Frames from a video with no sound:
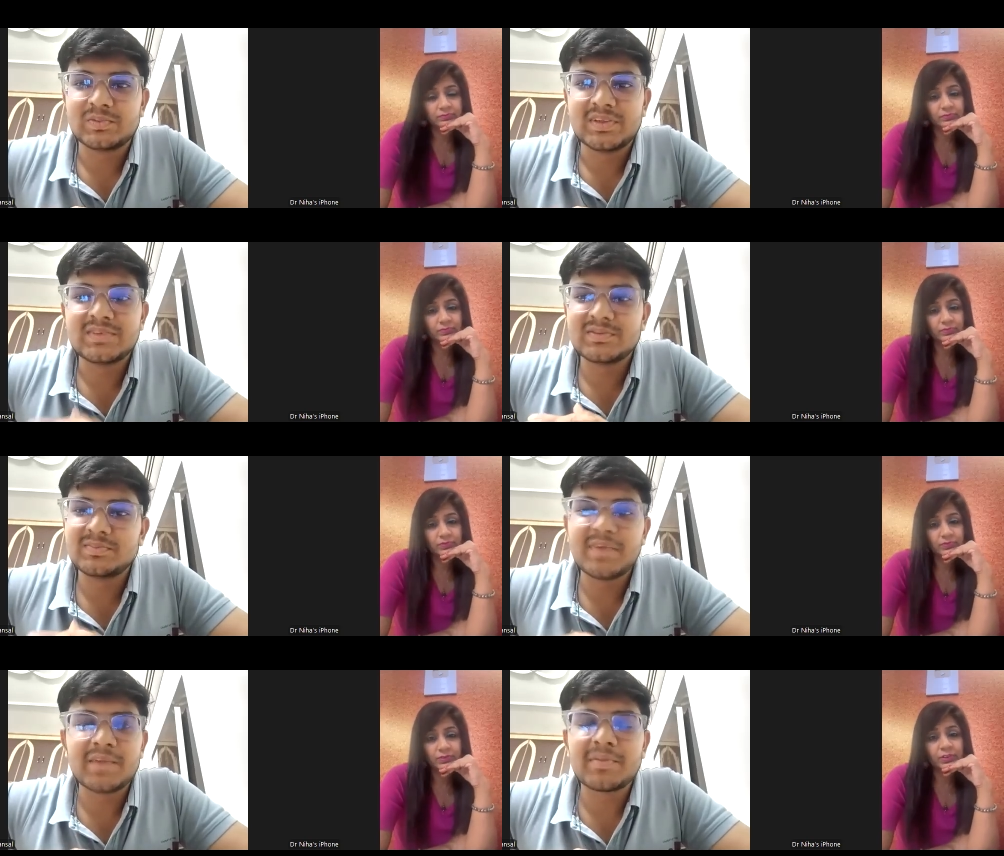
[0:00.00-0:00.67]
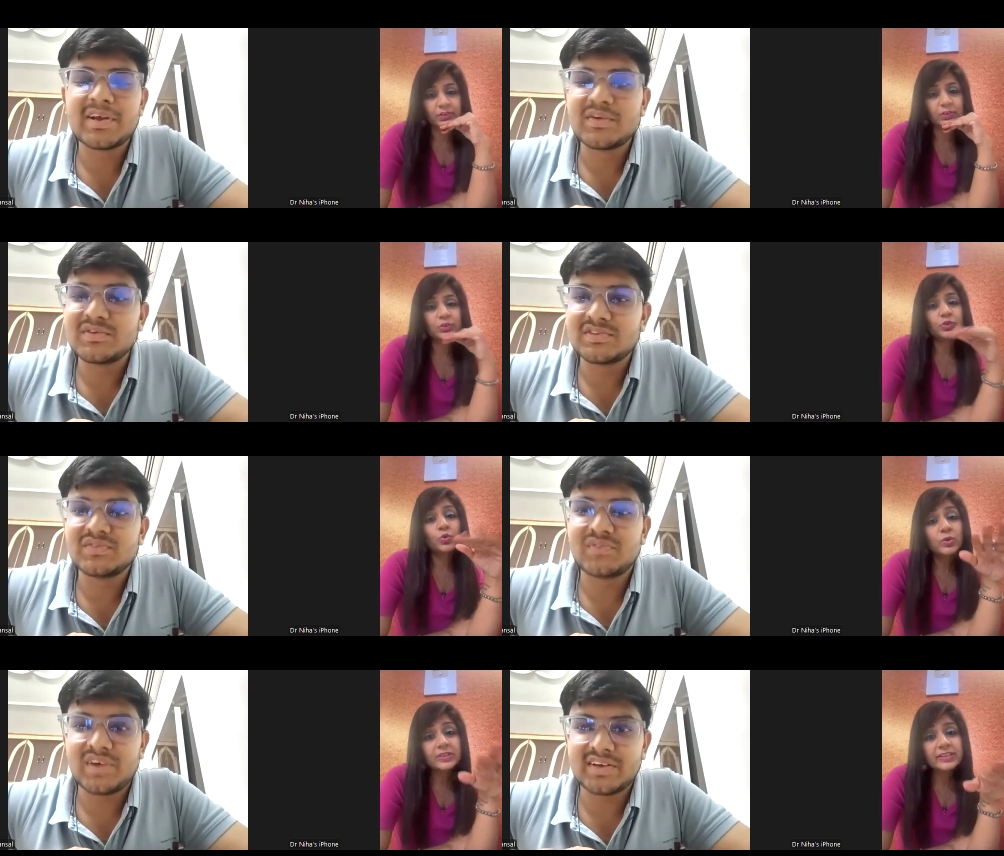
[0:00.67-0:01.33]
Speaker 1: This make my
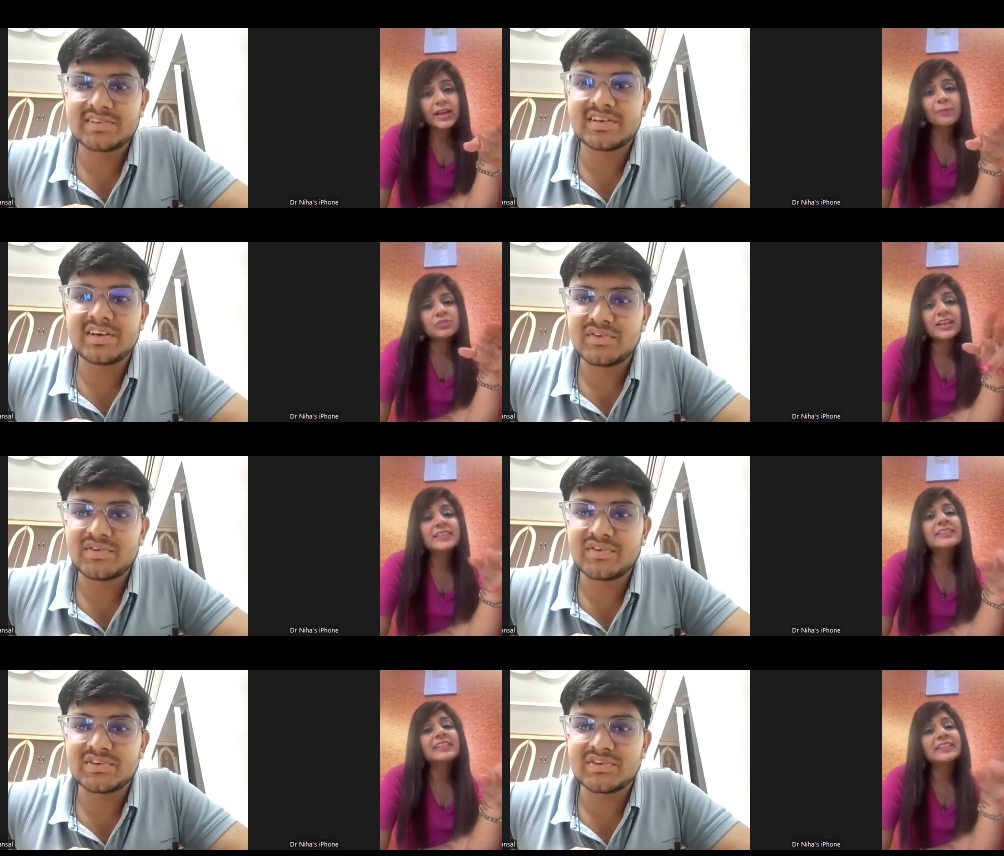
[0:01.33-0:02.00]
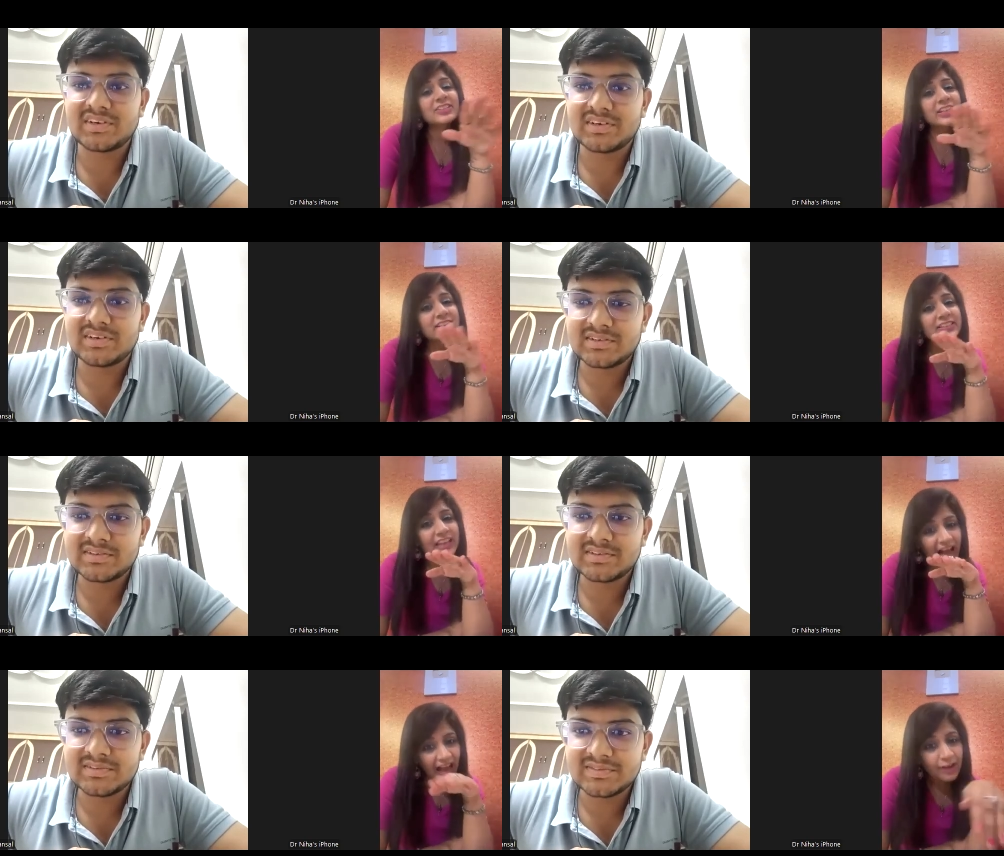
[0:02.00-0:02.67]
revision
Speaker 2: Two fast subjects and... in
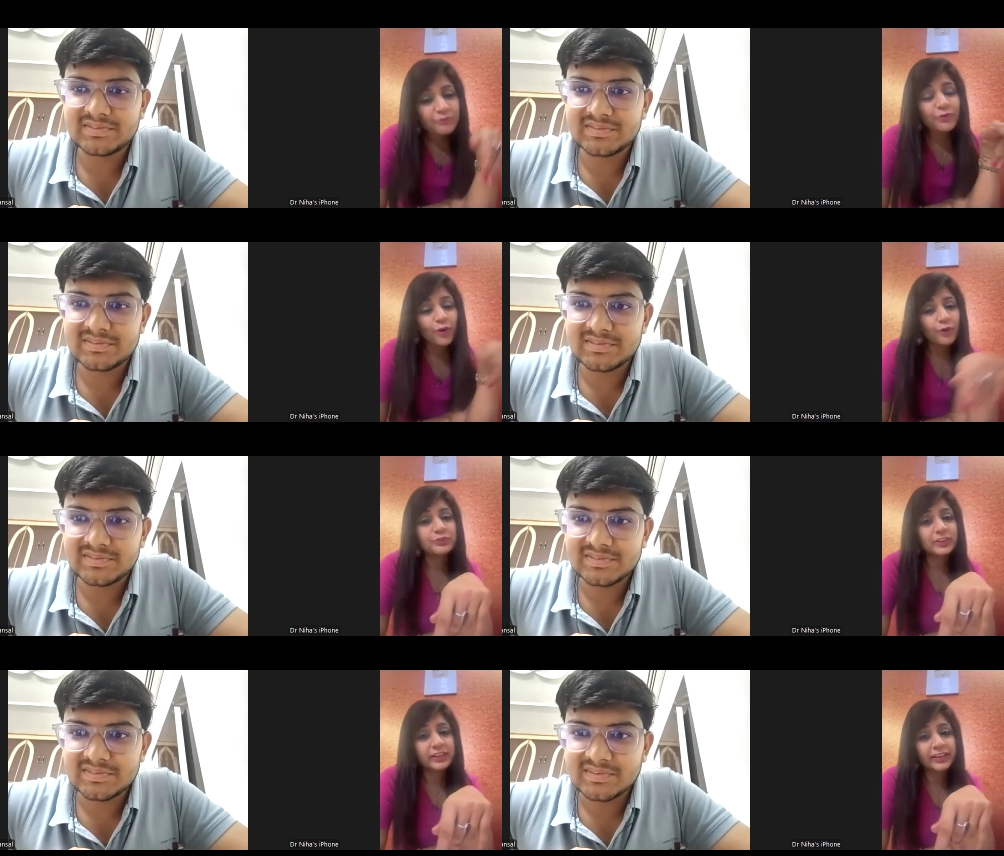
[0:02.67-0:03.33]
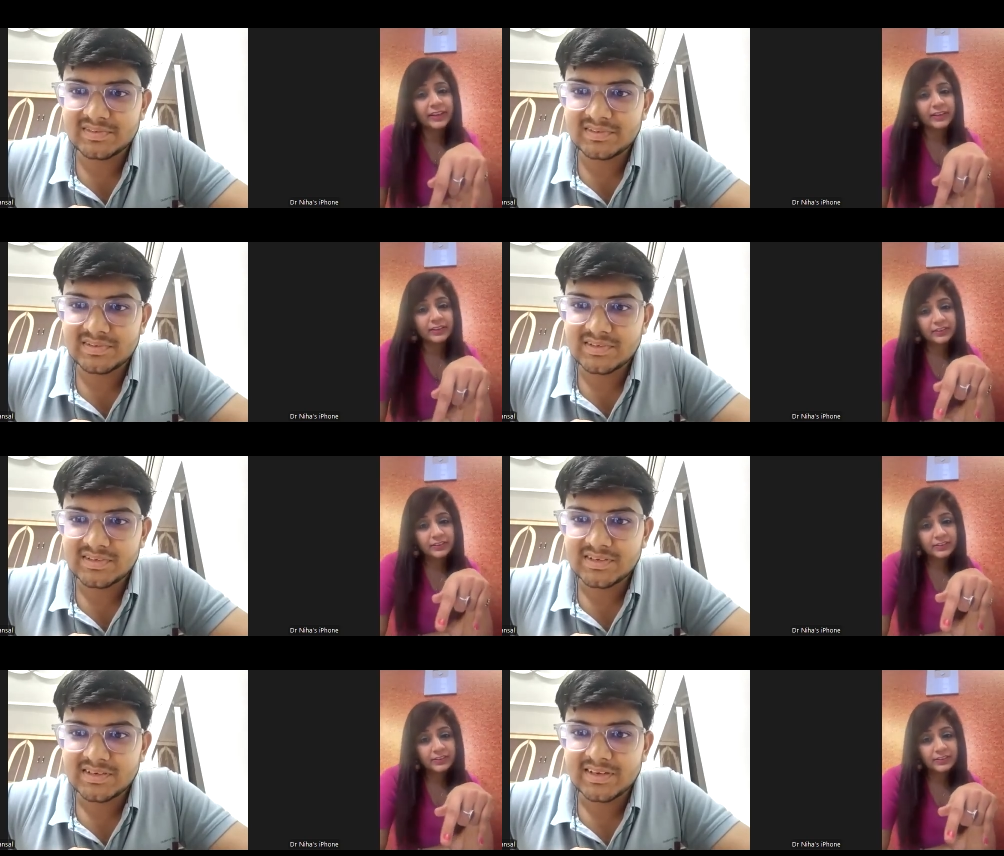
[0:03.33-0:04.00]
just half of the day.
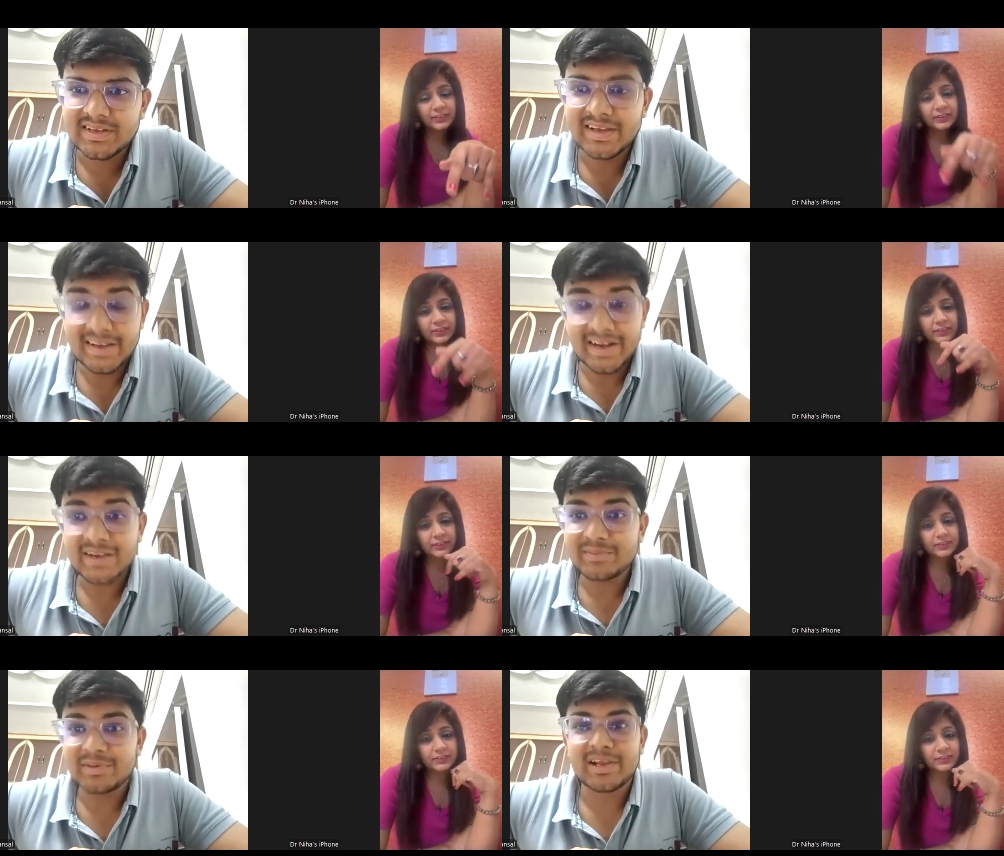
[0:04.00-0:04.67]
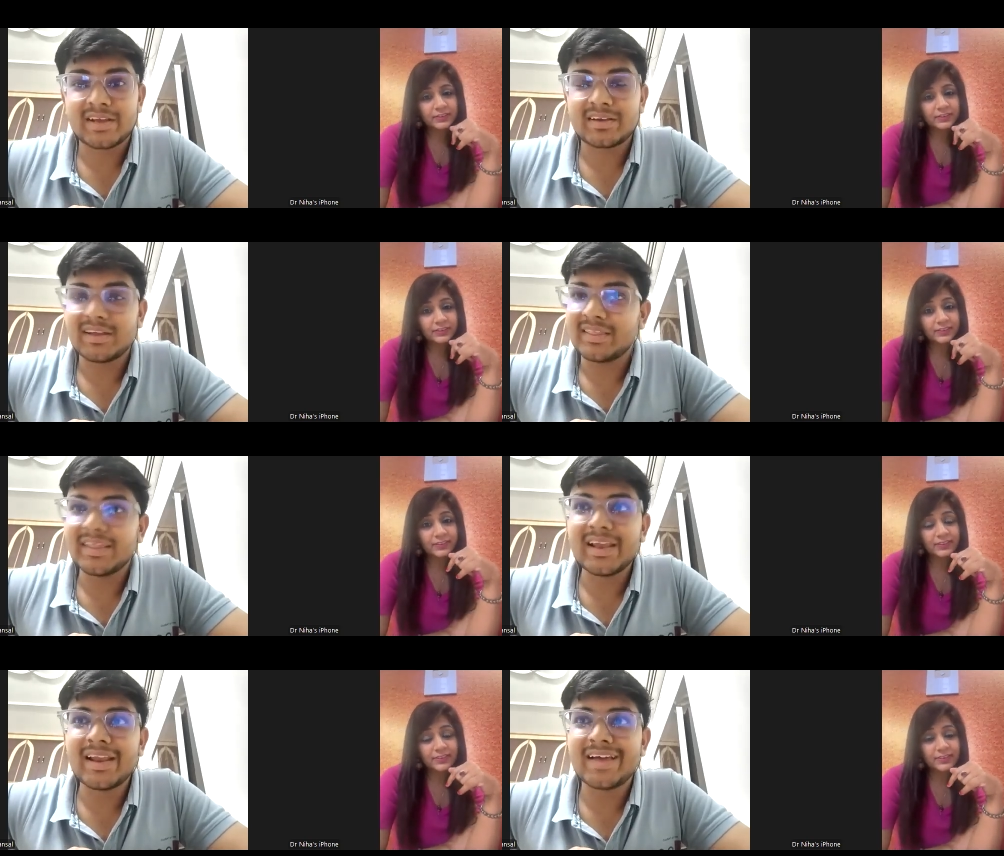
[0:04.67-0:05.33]
Speaker 1: Right now, like
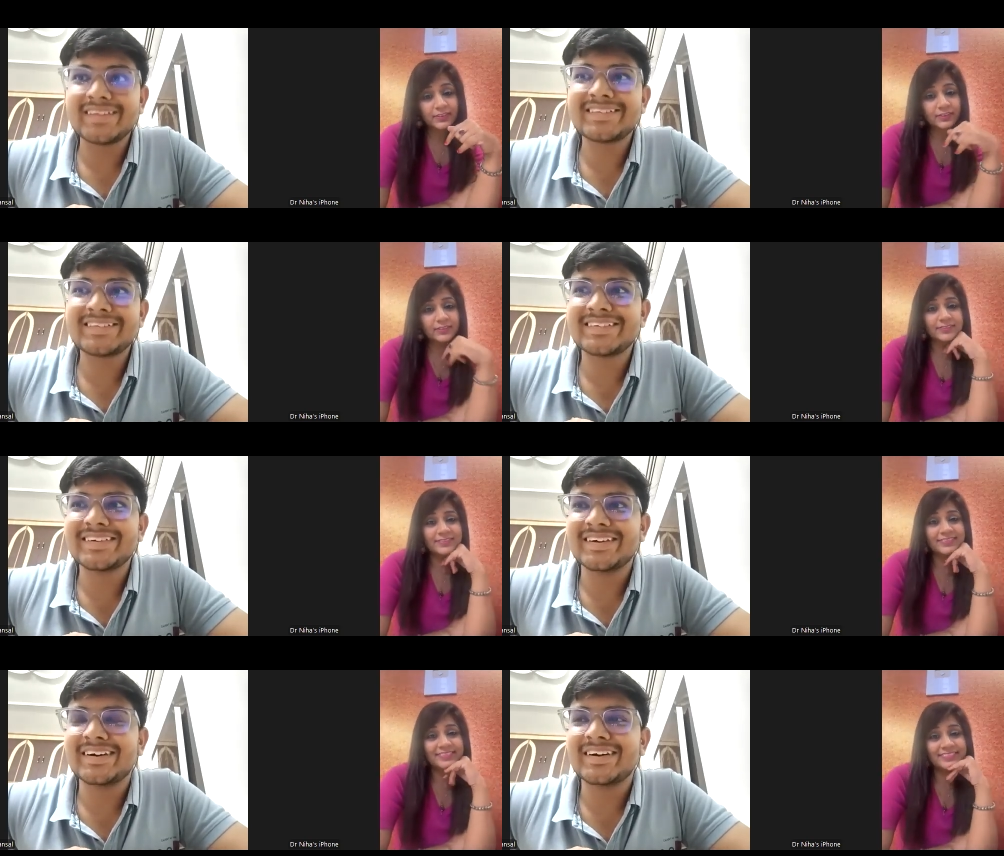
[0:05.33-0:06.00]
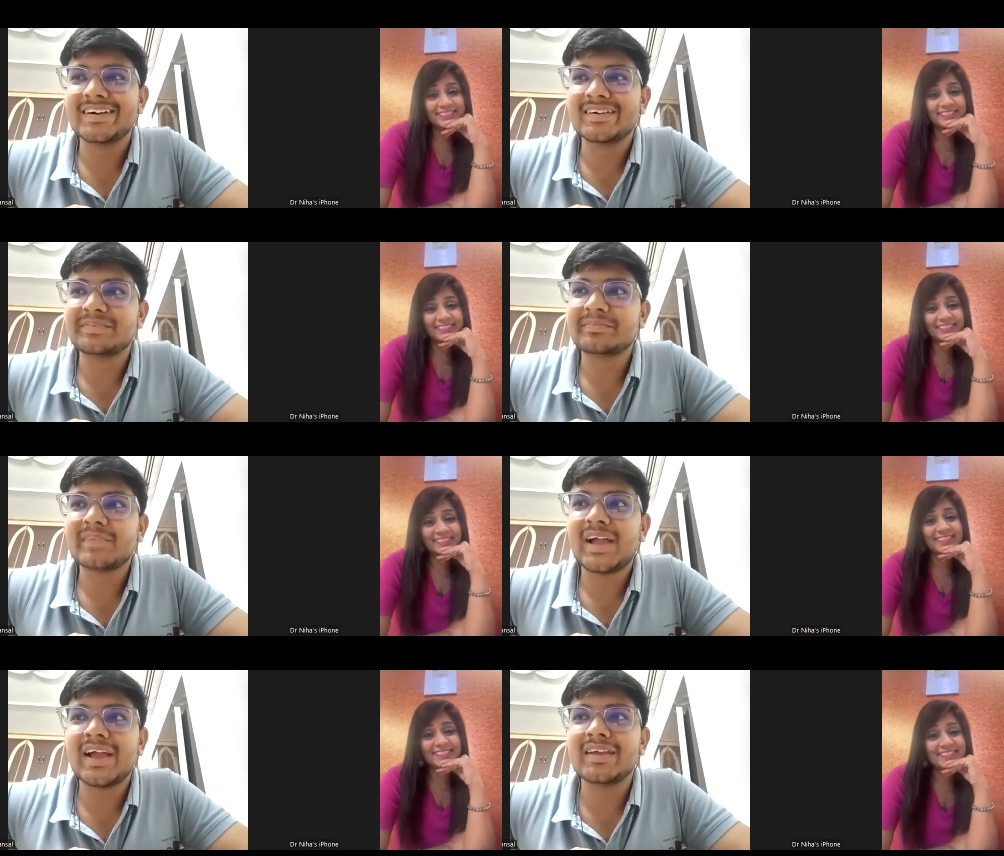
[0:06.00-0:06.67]
in the last, uh,
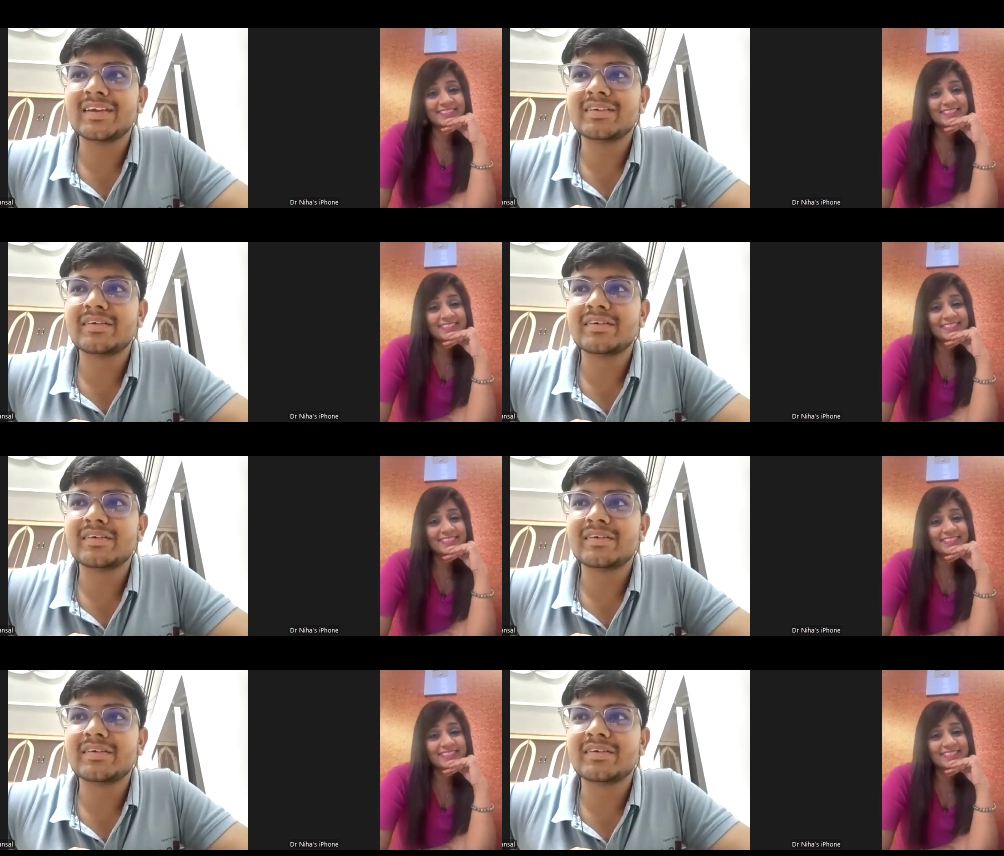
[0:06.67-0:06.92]
I